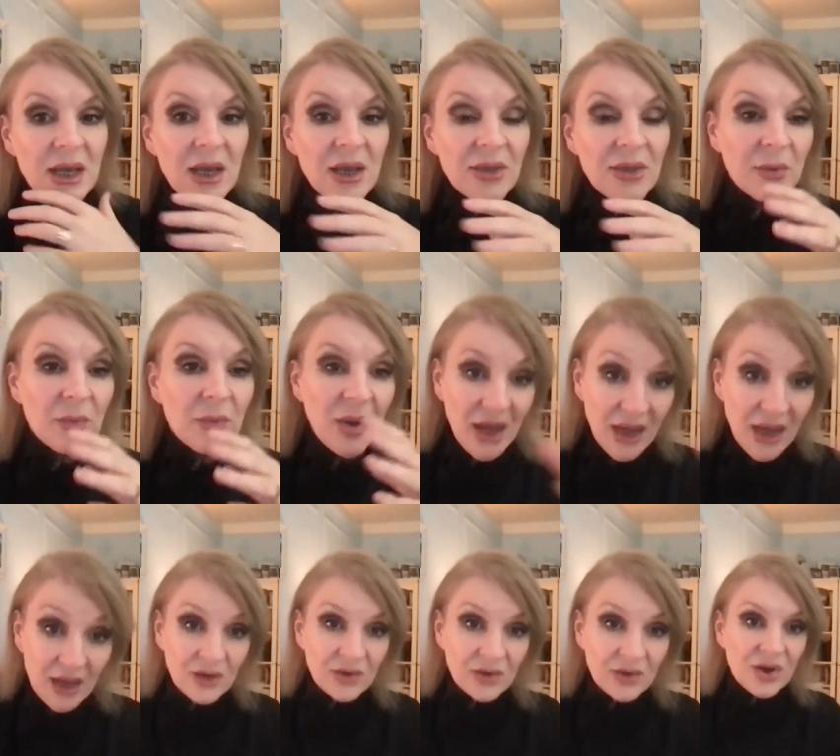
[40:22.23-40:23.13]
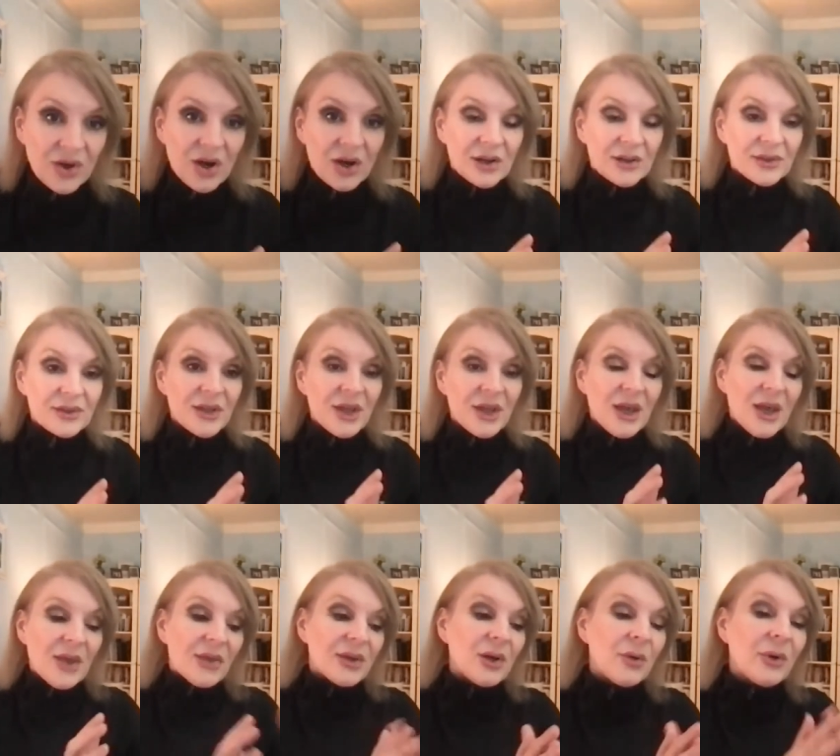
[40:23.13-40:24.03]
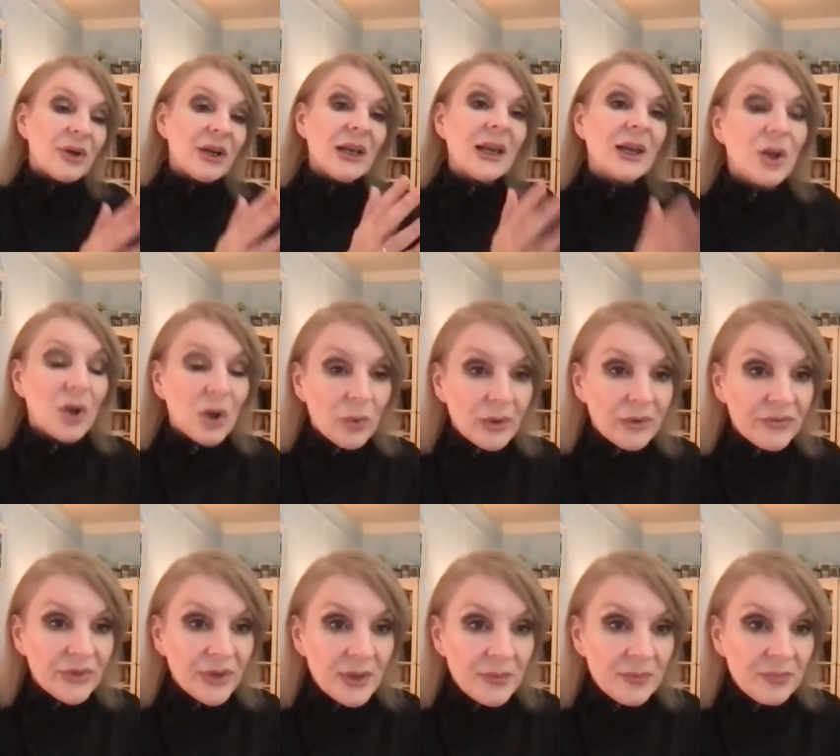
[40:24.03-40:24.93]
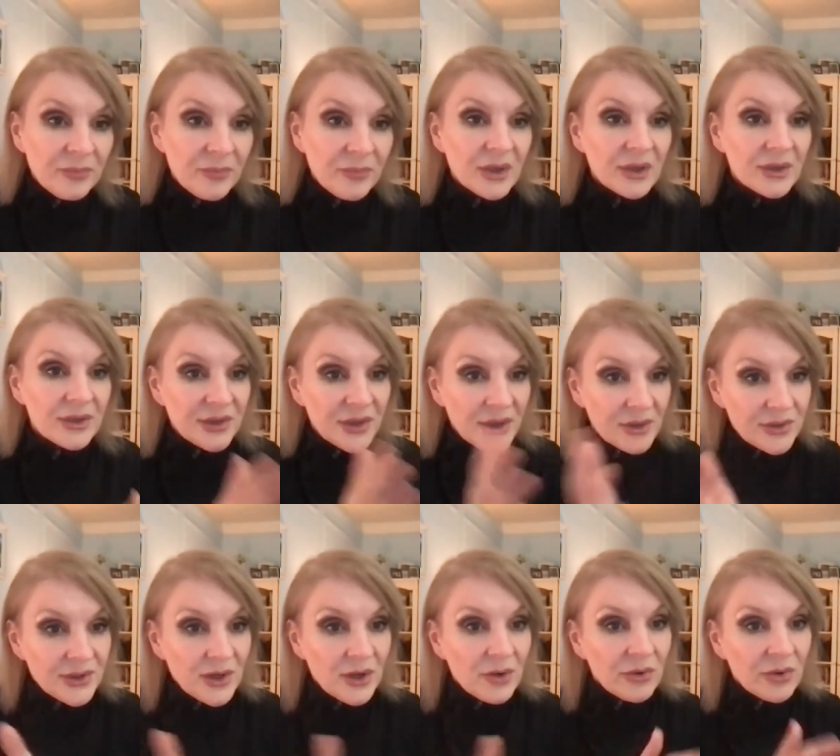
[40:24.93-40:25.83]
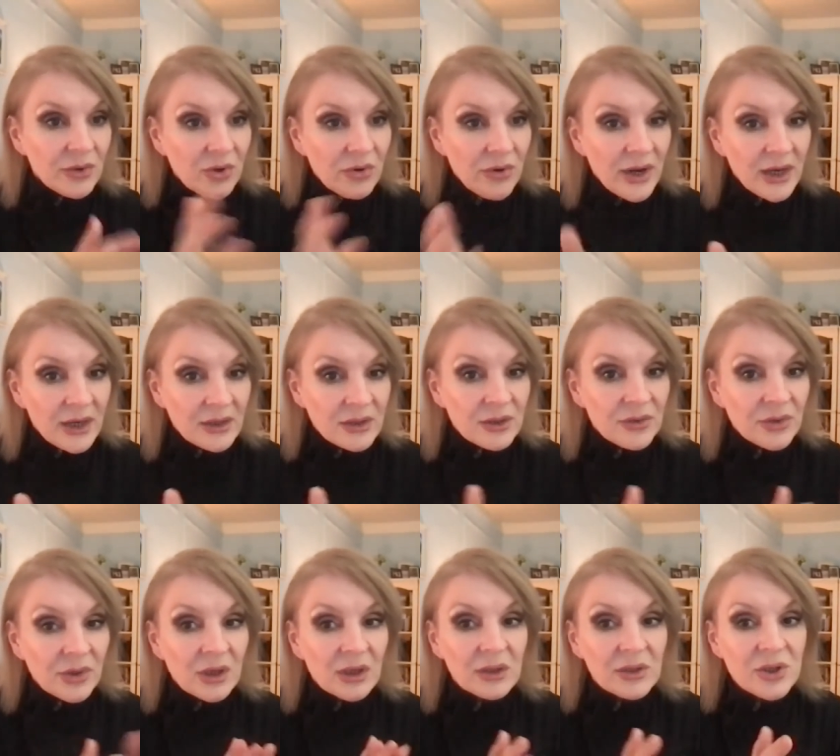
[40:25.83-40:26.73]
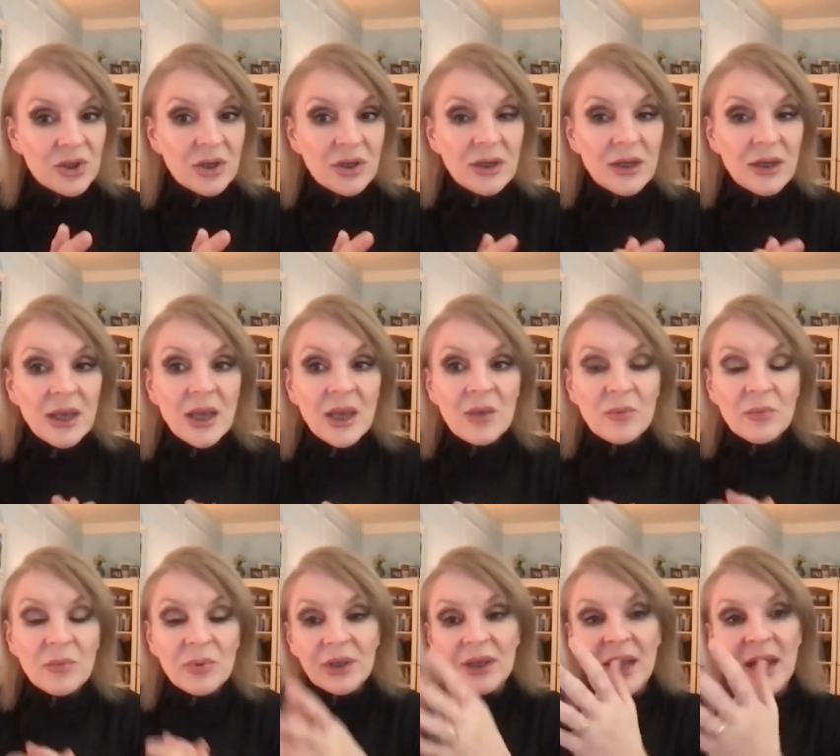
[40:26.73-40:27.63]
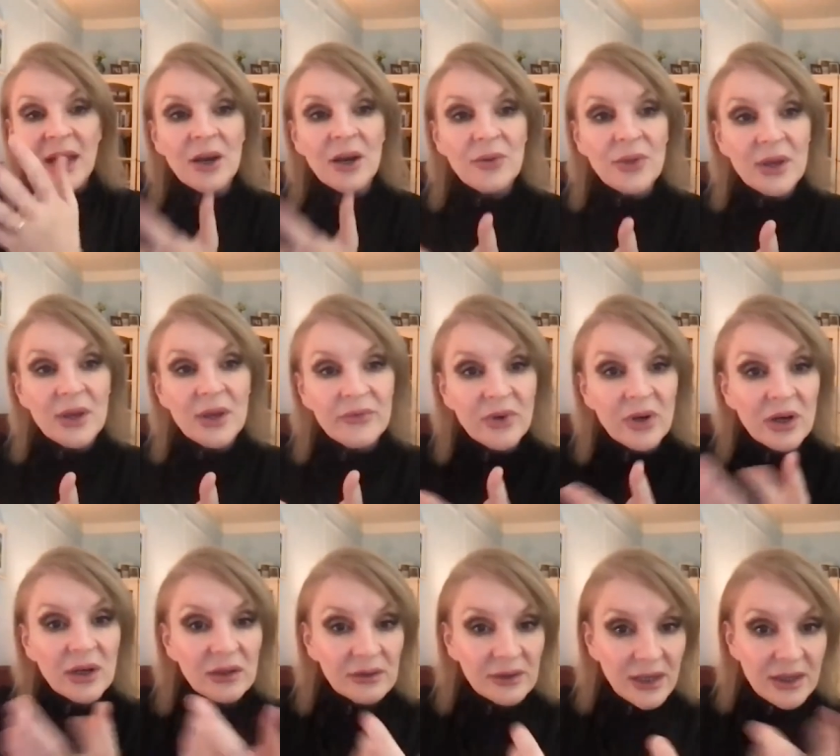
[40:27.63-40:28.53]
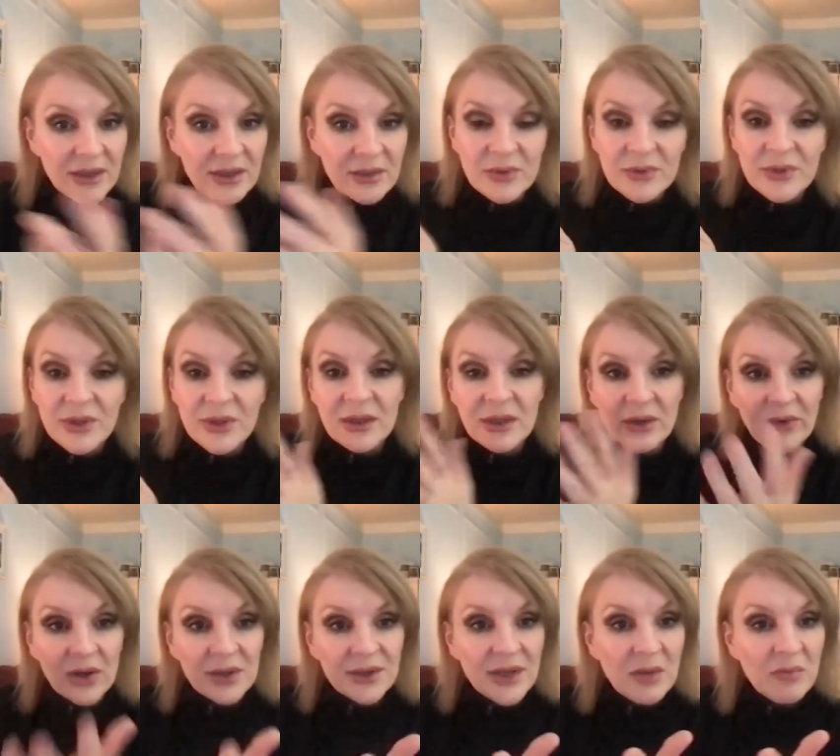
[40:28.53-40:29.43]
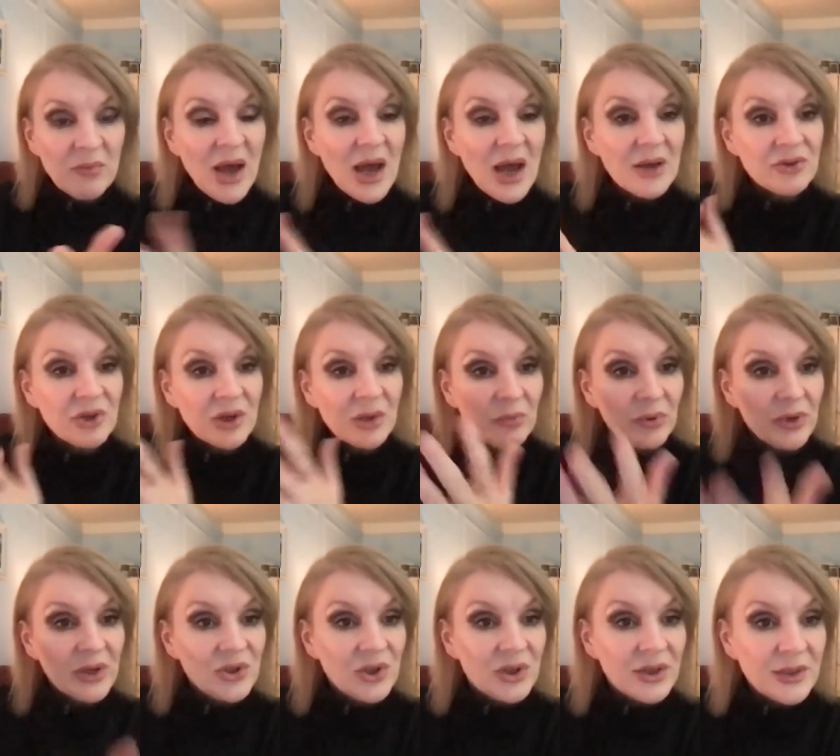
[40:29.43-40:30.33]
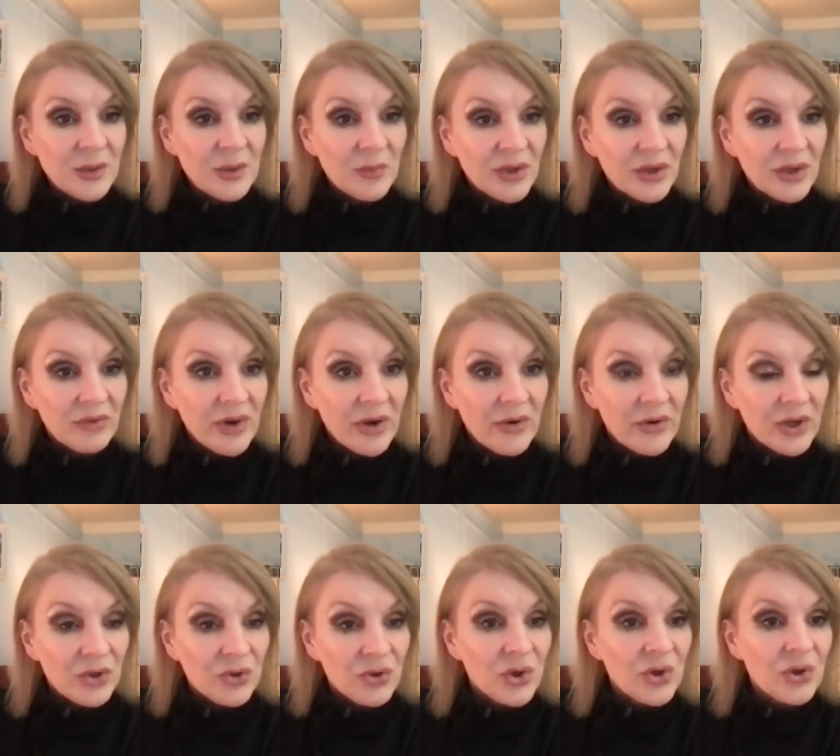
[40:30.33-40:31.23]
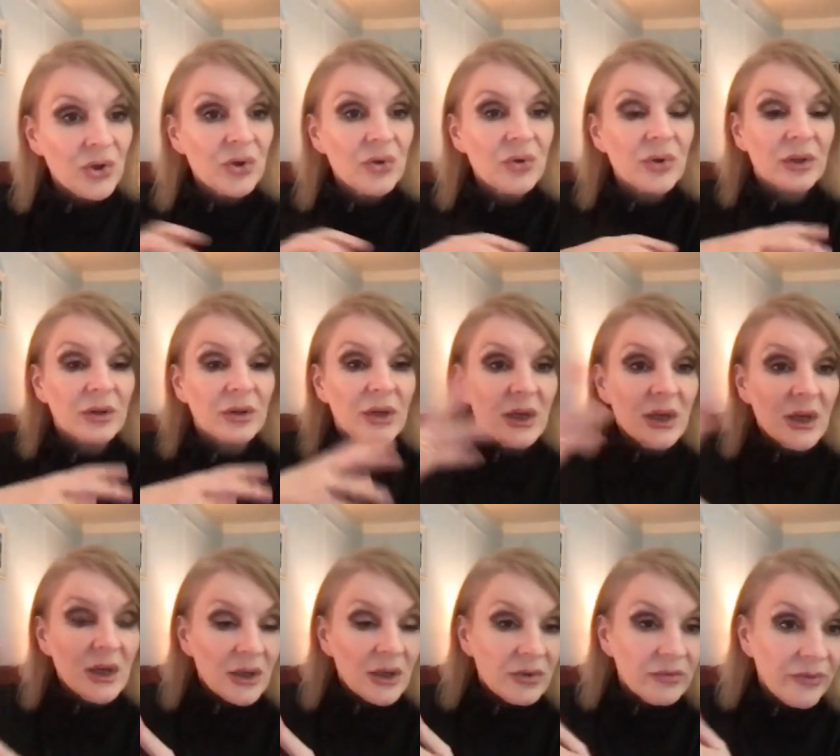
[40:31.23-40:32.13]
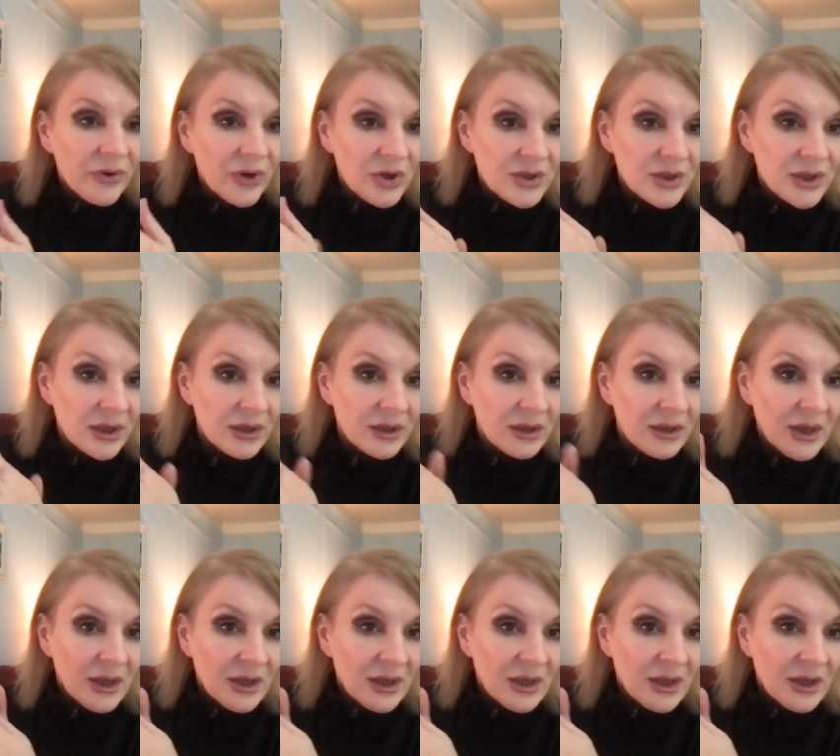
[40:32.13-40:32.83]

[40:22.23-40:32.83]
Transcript: The pagan gods, they don't want to let go of them because they're so ingrained in the culture. But now they've got, like somebody says, they've got St. Patrick preaching something very new and converting